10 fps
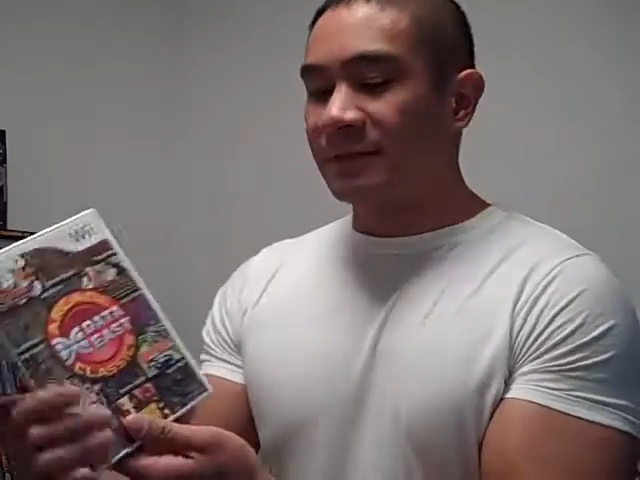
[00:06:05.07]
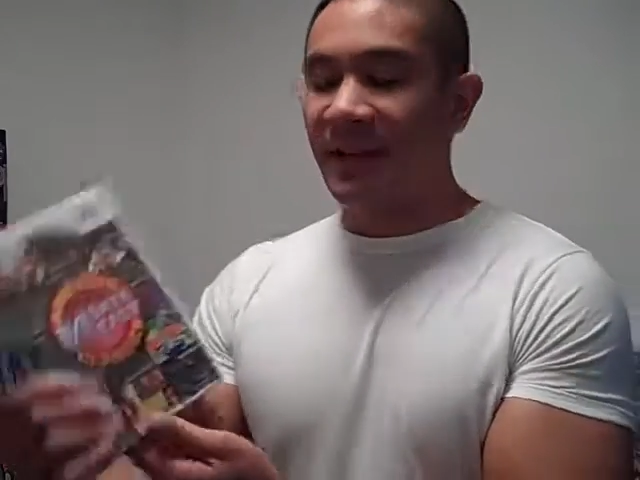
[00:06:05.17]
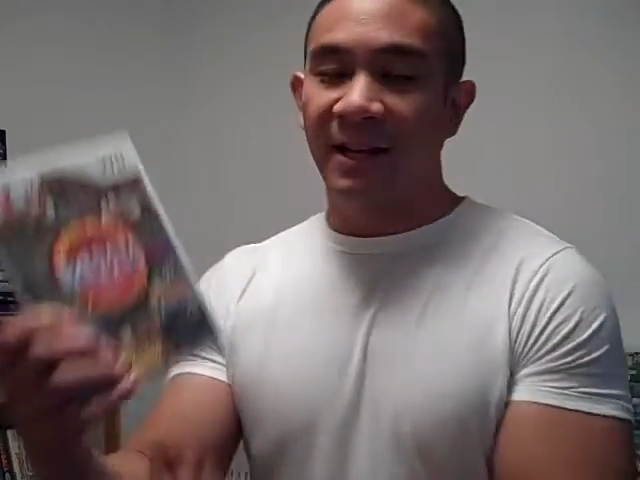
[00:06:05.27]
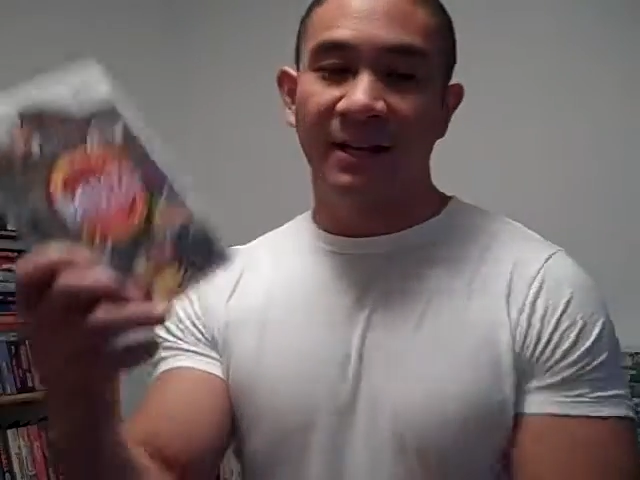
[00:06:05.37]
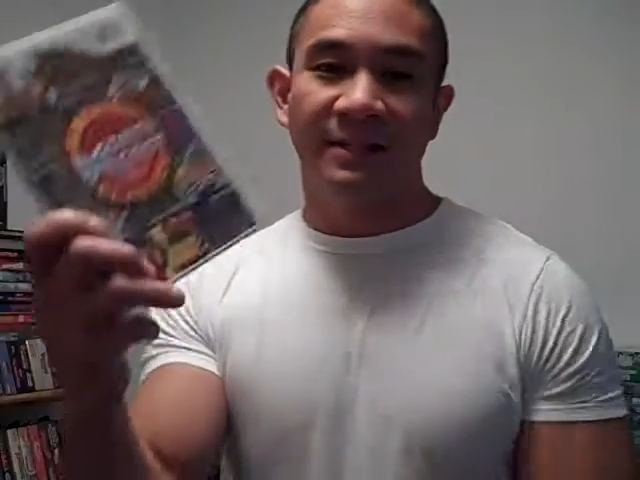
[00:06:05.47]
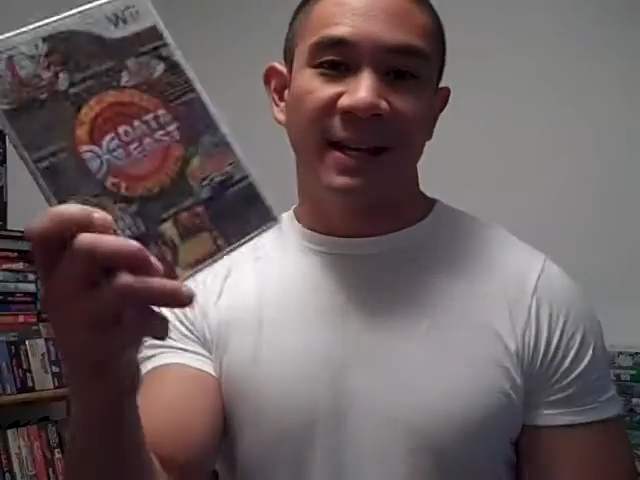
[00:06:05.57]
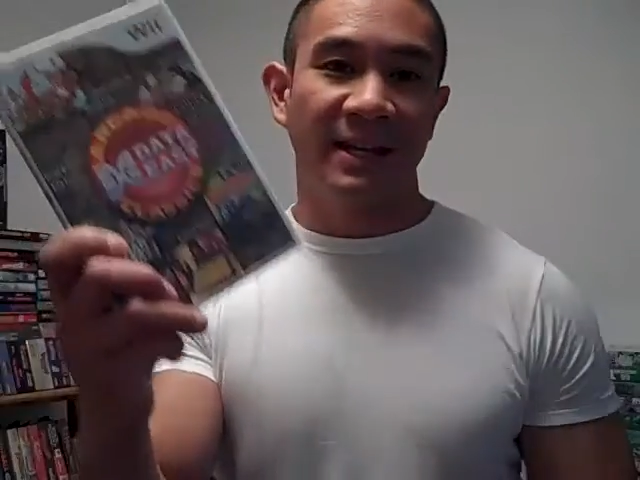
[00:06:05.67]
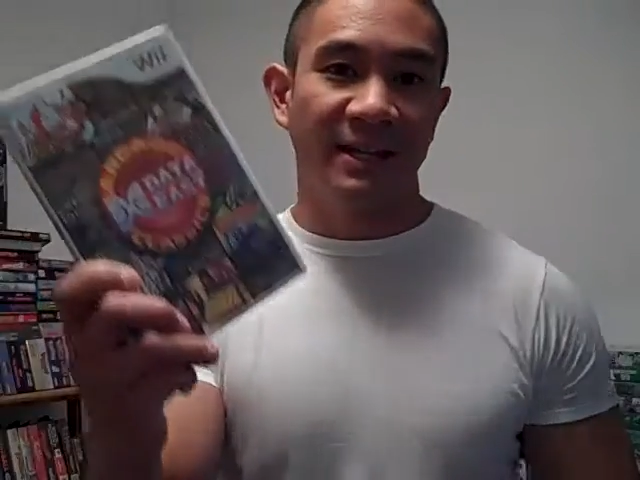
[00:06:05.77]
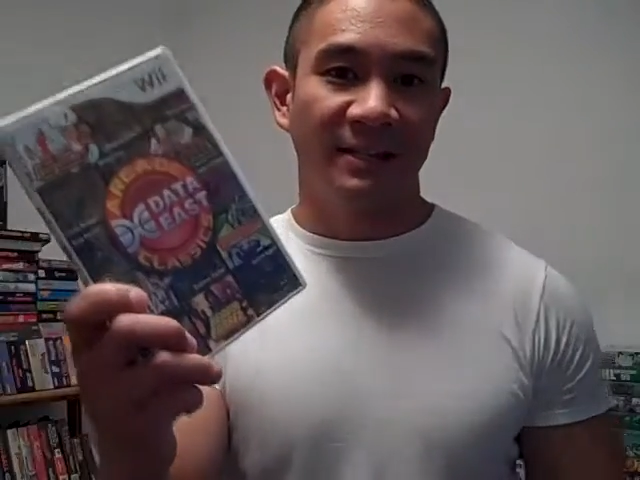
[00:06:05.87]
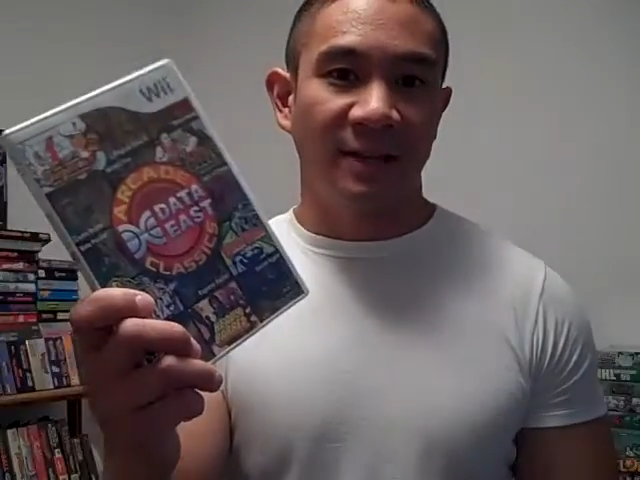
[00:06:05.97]

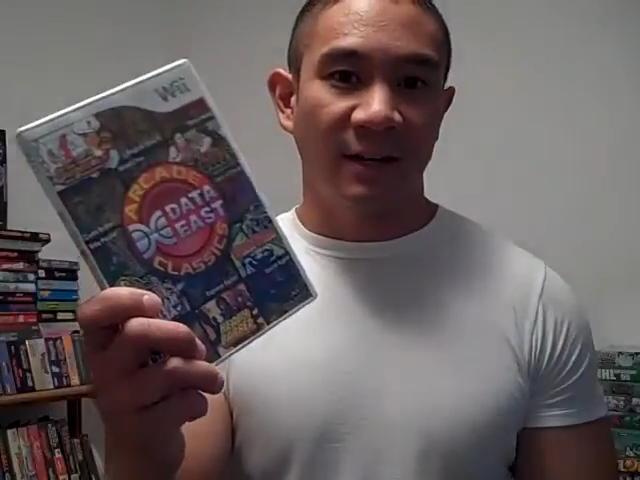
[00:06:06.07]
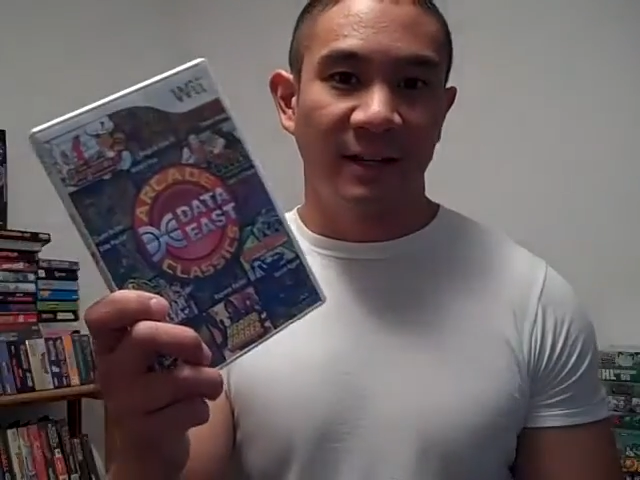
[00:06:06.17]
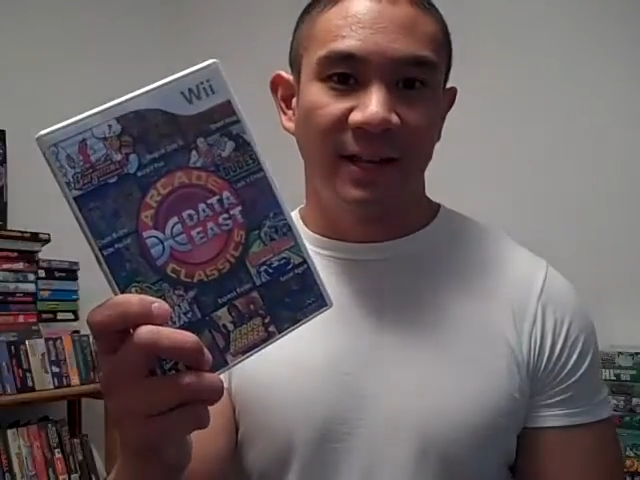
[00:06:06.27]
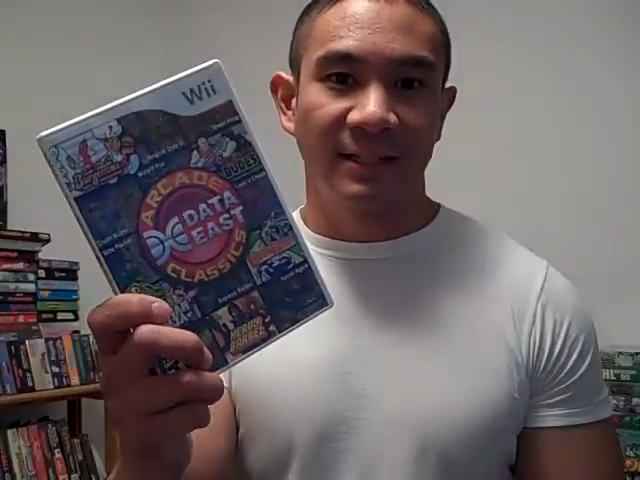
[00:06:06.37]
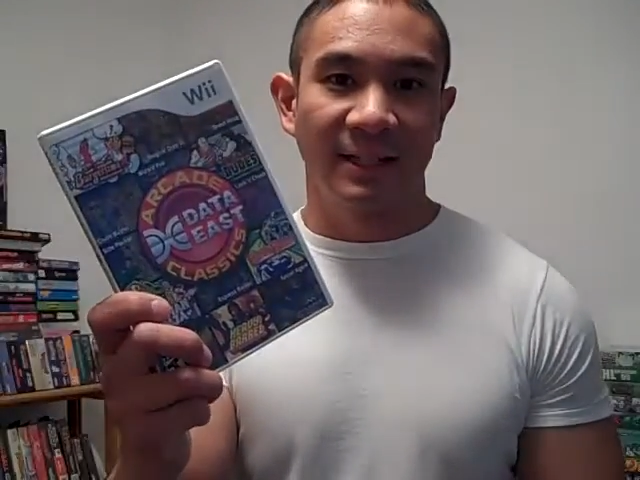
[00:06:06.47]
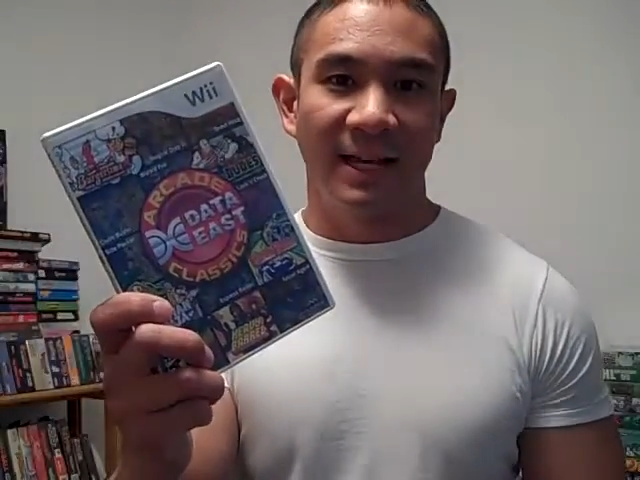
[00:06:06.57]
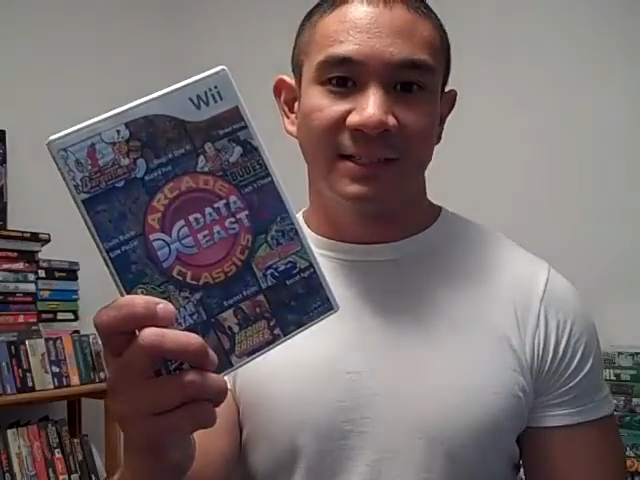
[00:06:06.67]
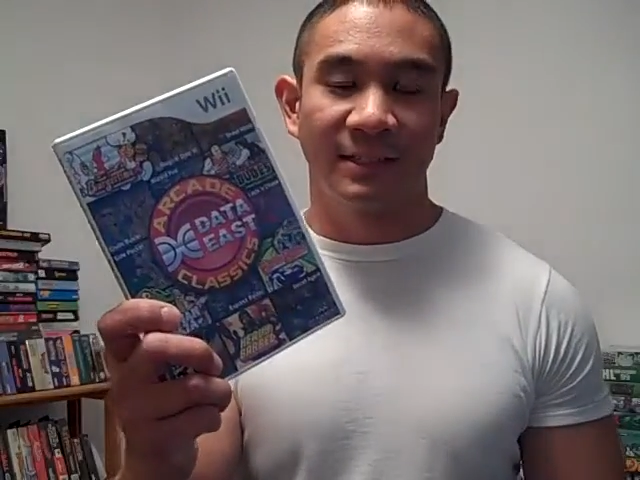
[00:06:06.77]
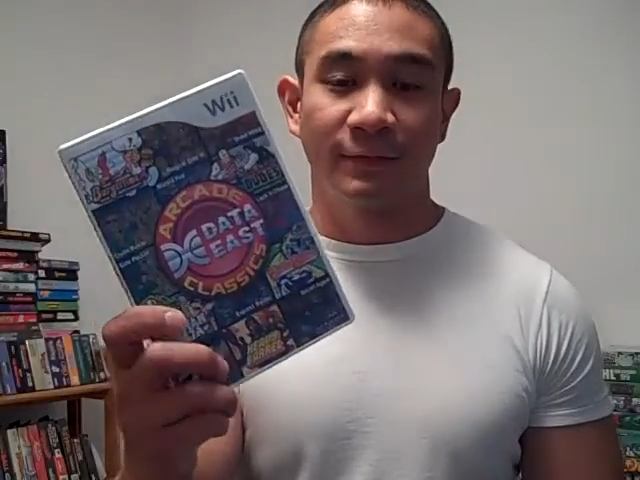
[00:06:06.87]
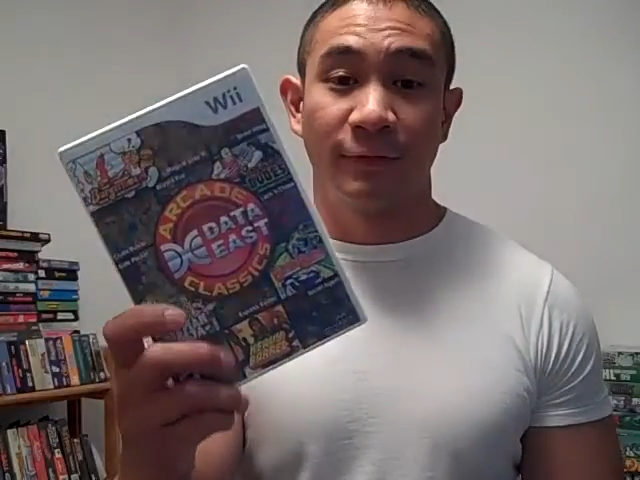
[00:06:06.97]
Data East Arcade
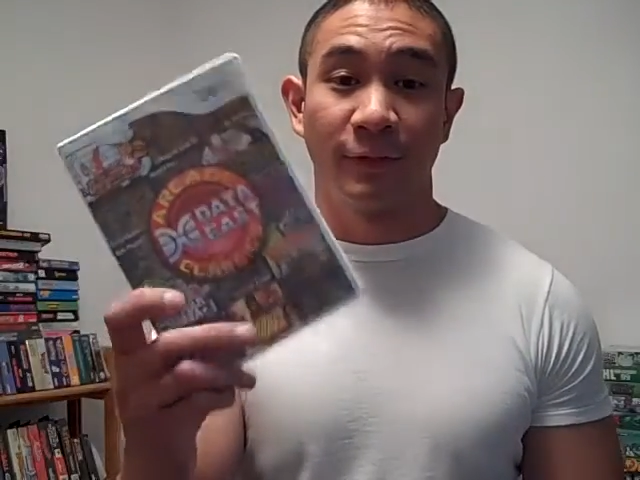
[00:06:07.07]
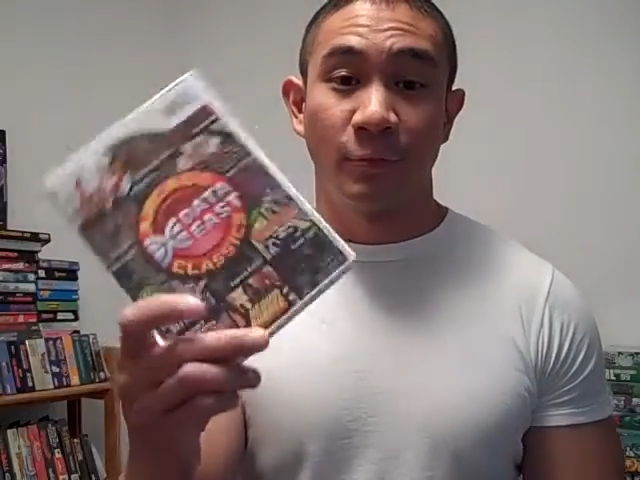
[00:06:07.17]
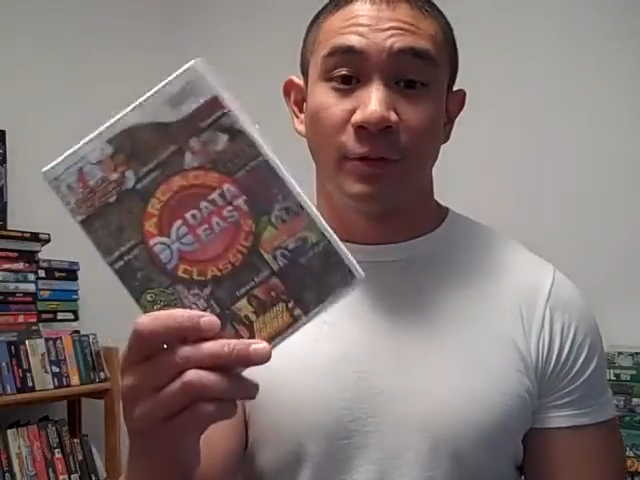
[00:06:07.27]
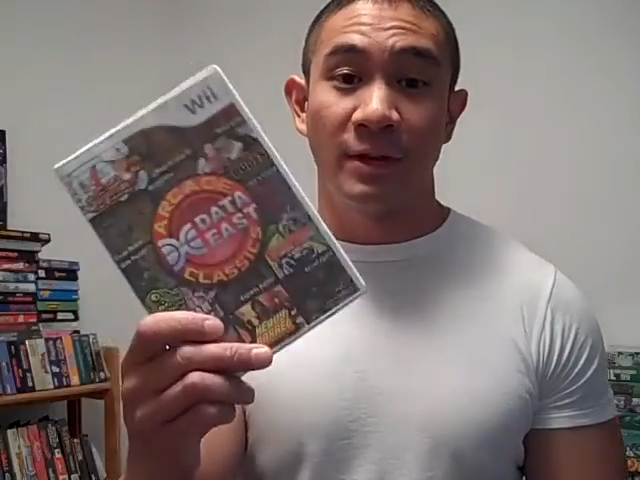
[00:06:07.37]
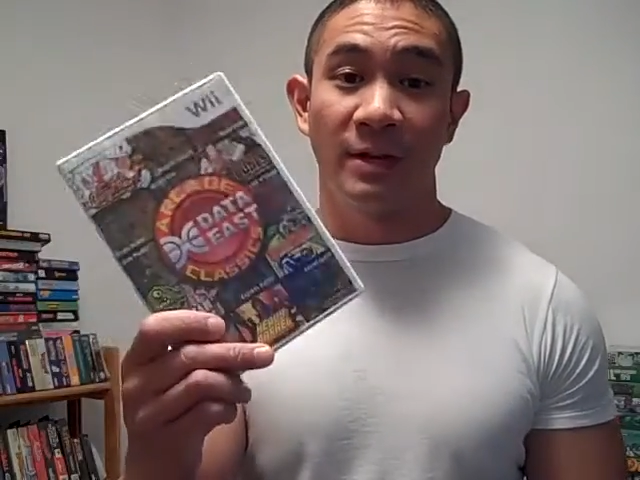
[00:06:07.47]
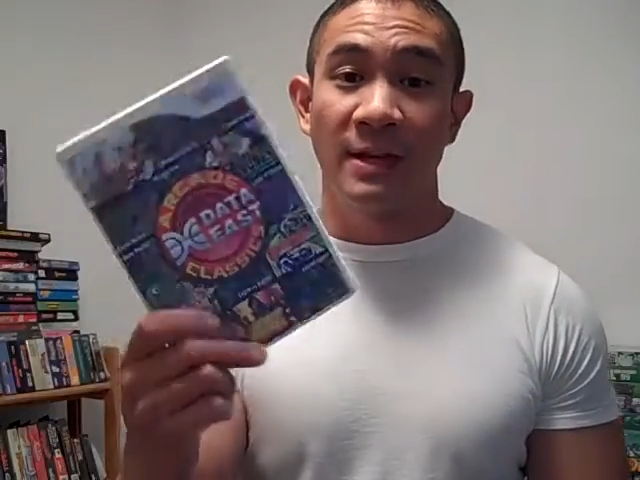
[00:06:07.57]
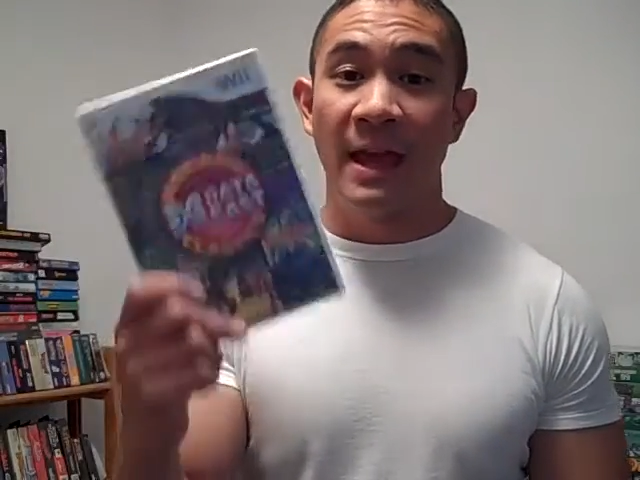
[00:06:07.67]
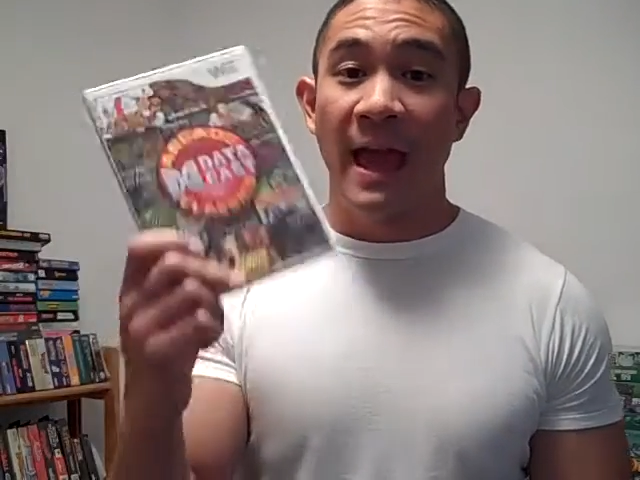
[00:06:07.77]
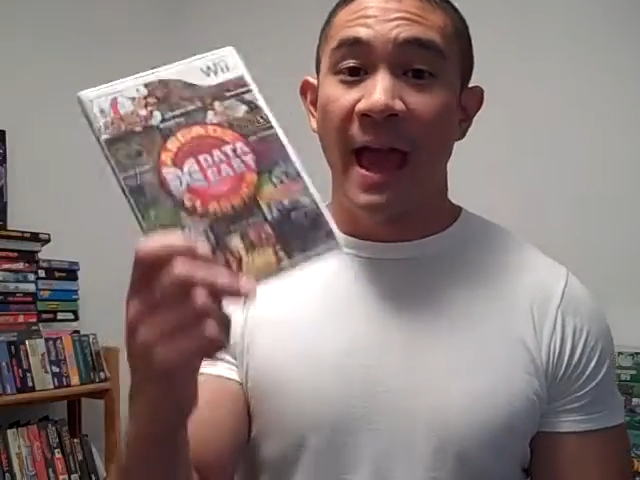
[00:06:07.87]
Classics for the Wii.